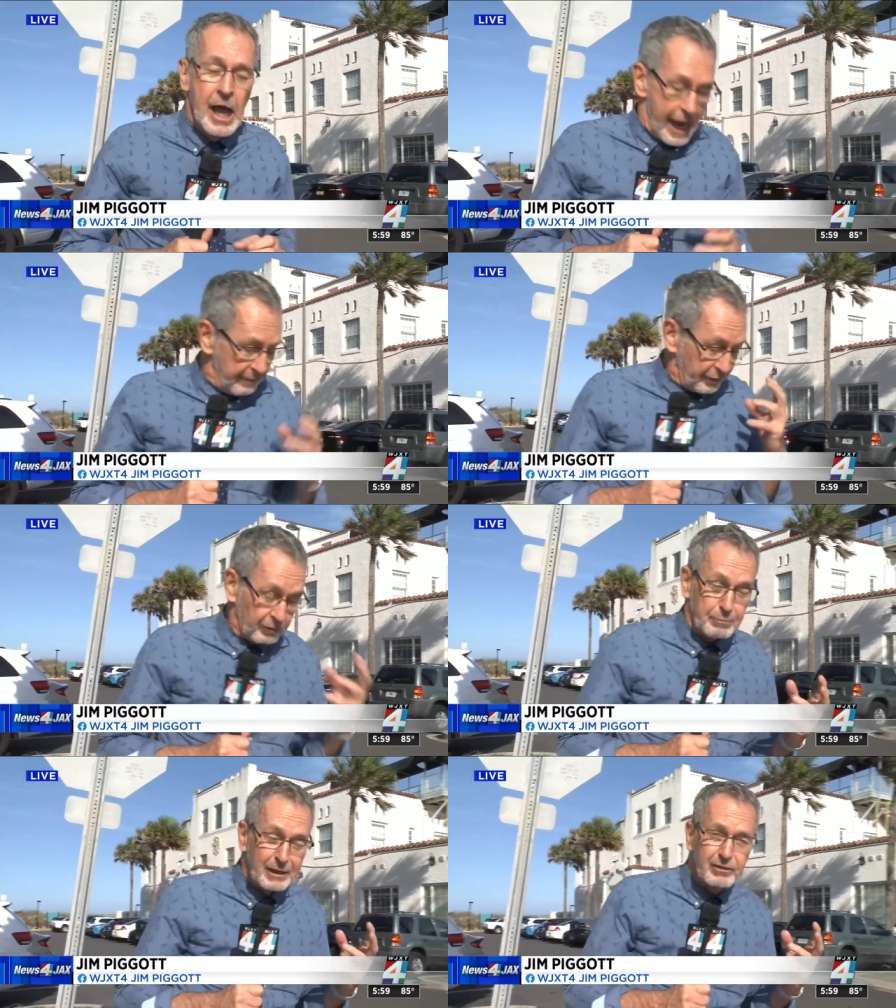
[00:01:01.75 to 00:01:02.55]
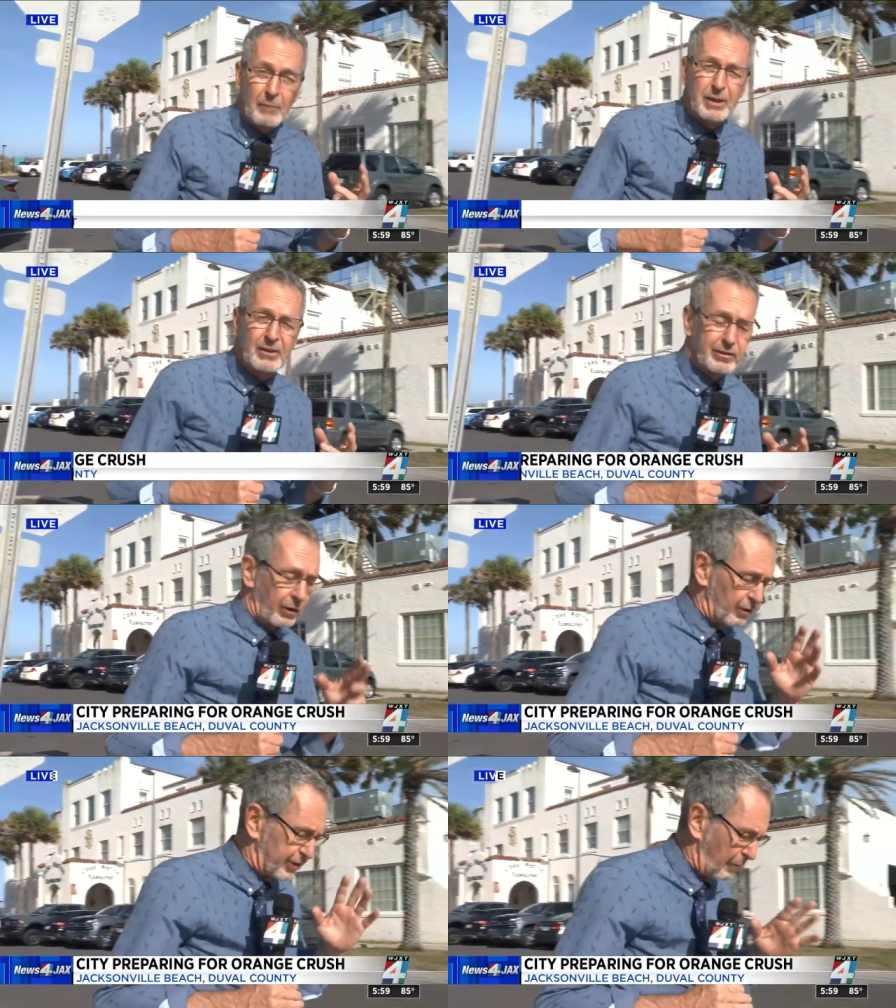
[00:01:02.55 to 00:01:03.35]
And there's been some
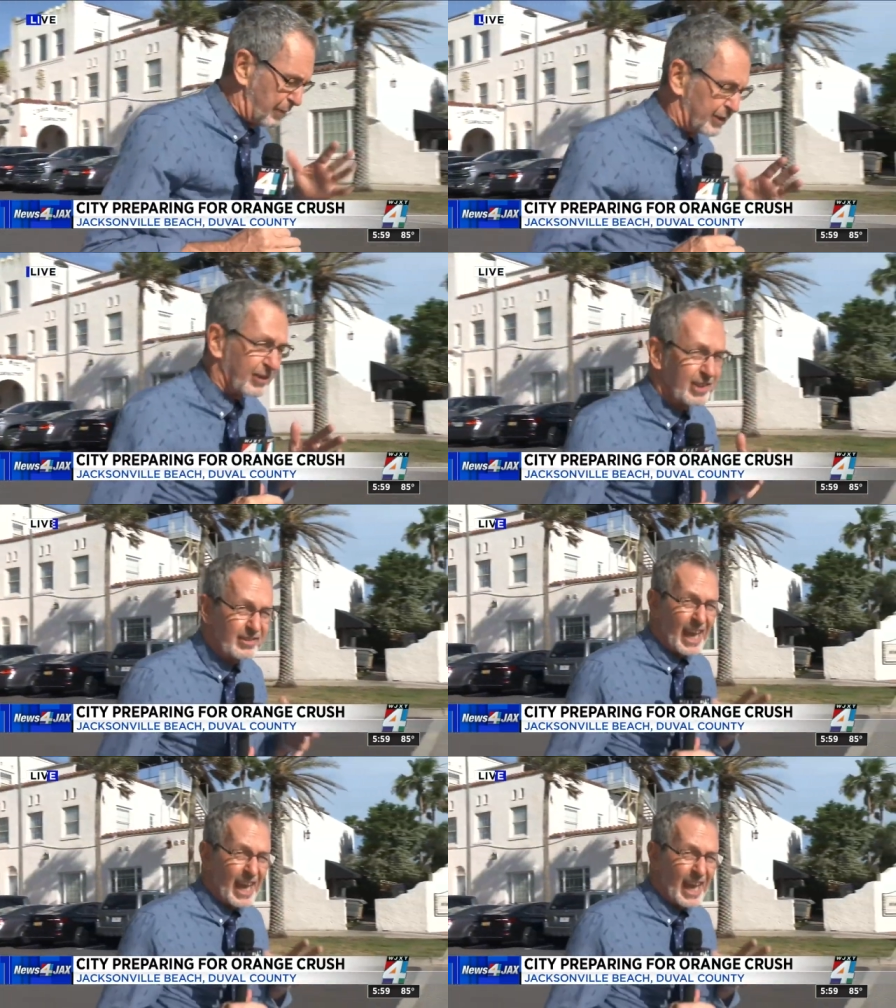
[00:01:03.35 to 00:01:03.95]
concern. Some businesses